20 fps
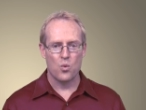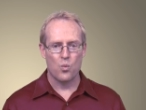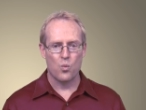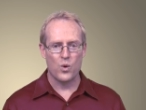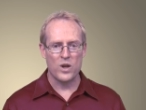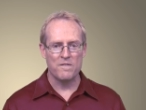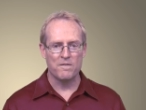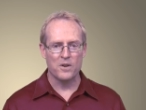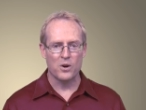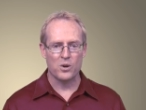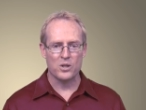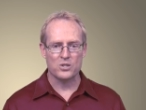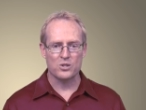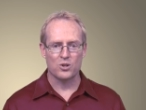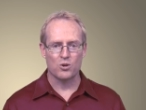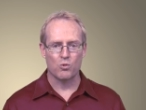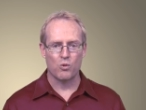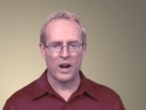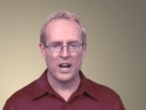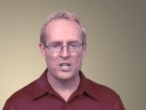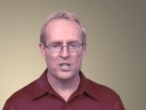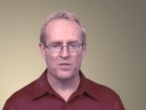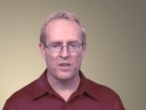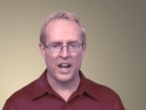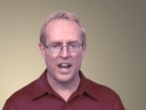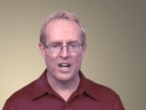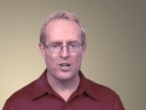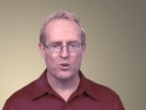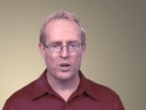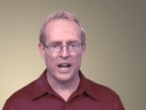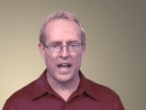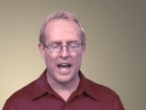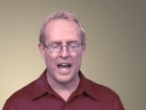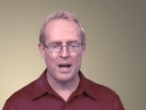We focus on a range of Android